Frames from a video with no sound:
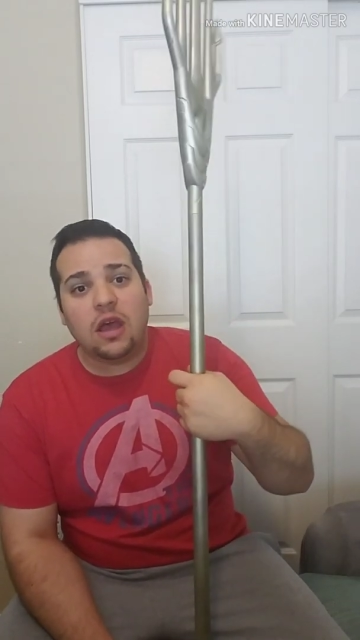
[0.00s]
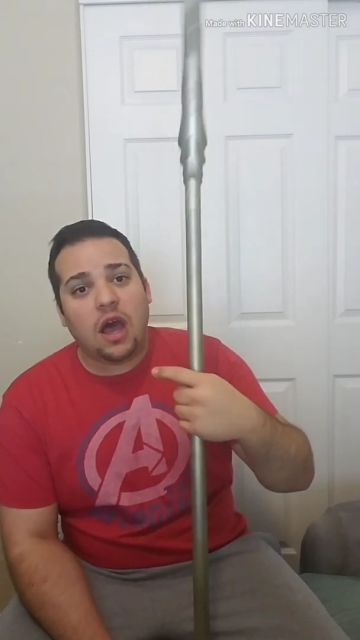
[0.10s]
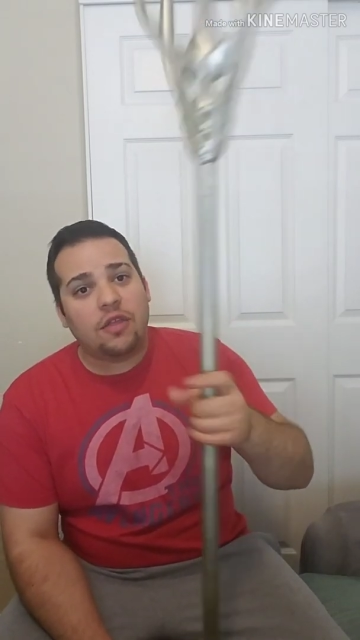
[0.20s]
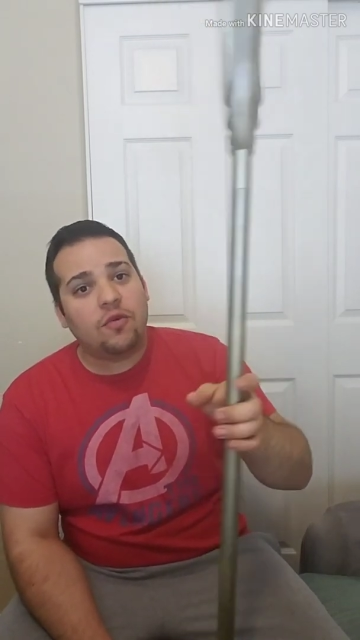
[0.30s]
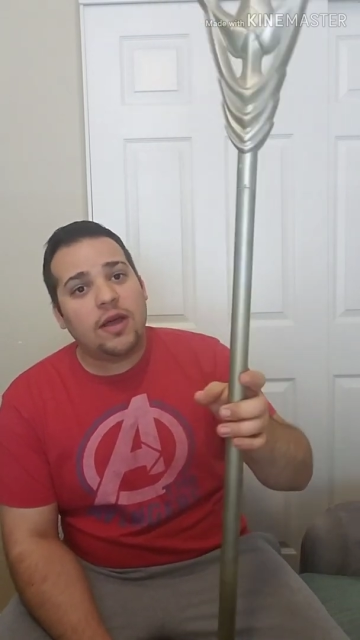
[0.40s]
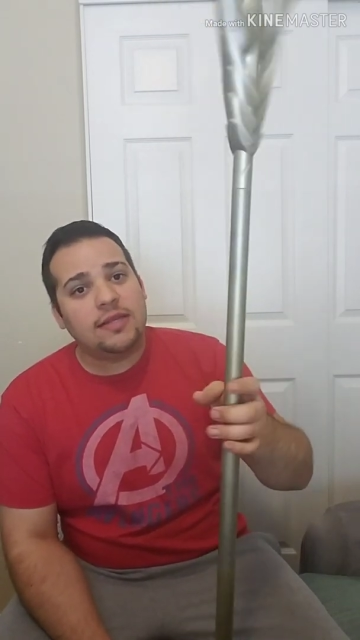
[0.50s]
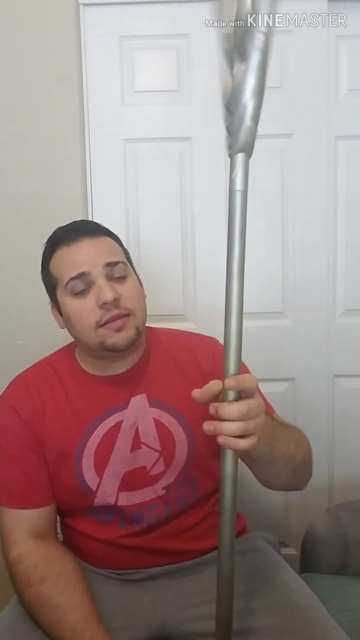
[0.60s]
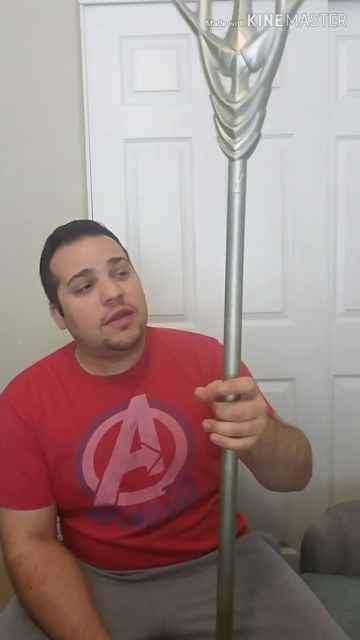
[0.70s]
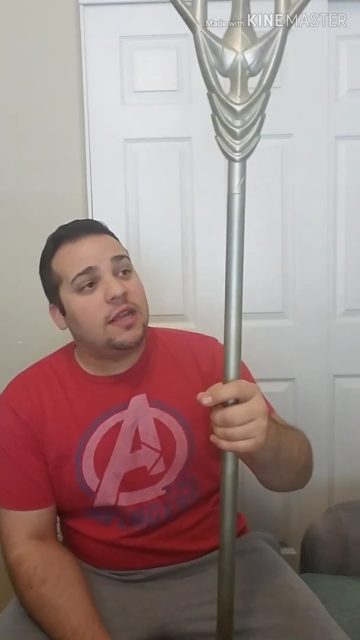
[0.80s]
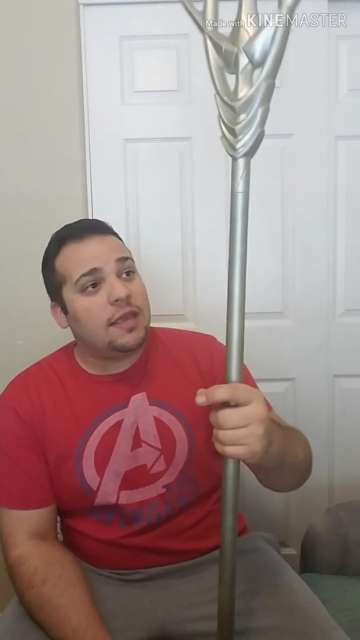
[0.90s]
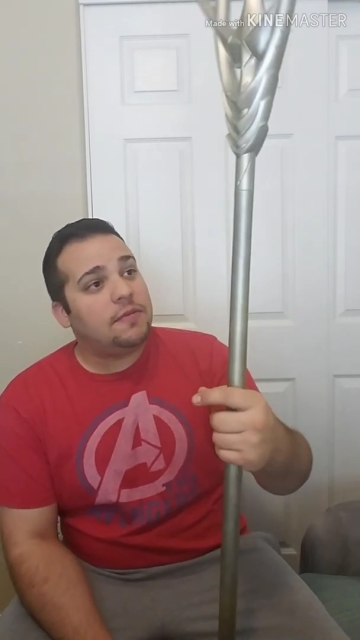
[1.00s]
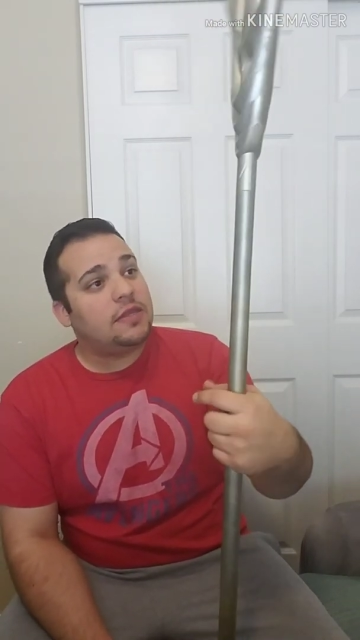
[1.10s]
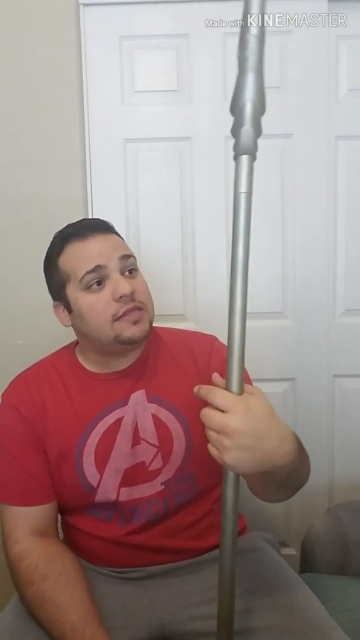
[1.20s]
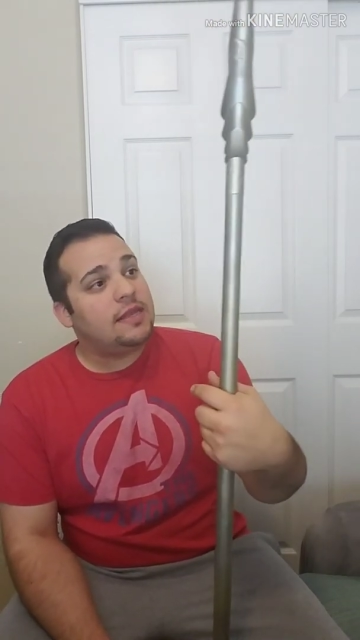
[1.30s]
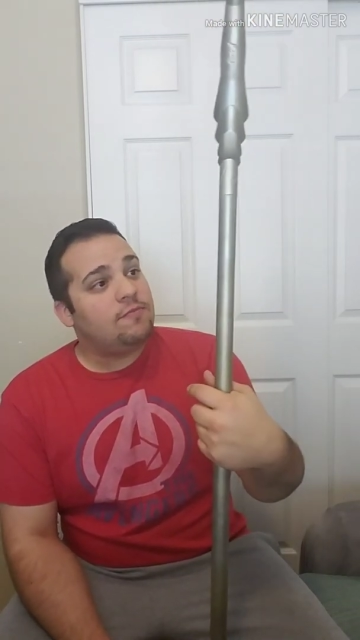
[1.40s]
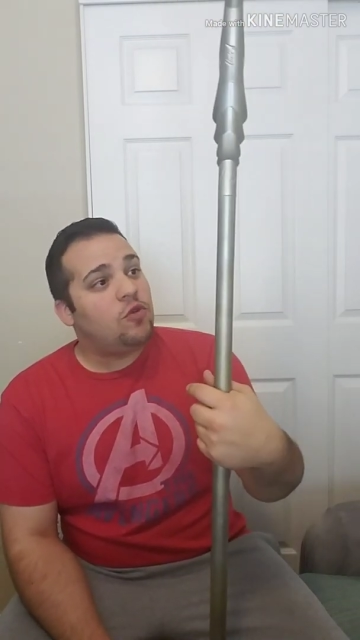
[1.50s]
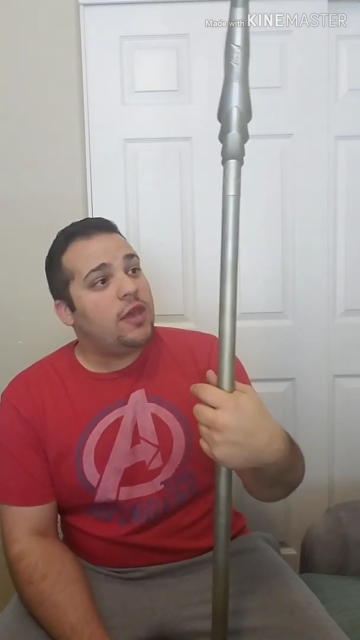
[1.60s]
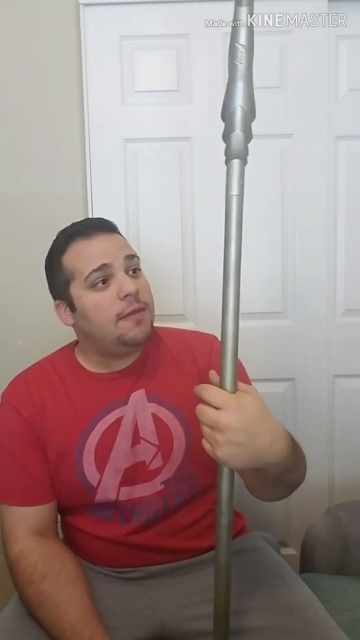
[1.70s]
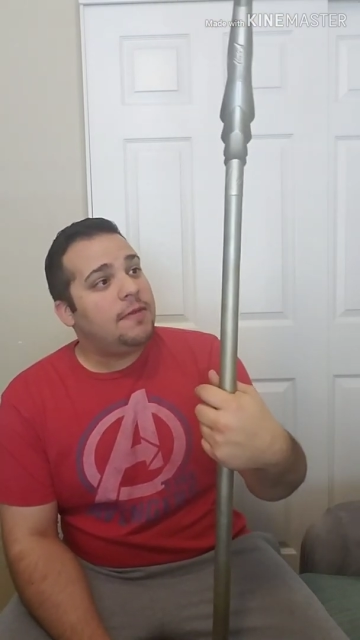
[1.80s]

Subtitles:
Otherwise, I'm going to keep it the same way,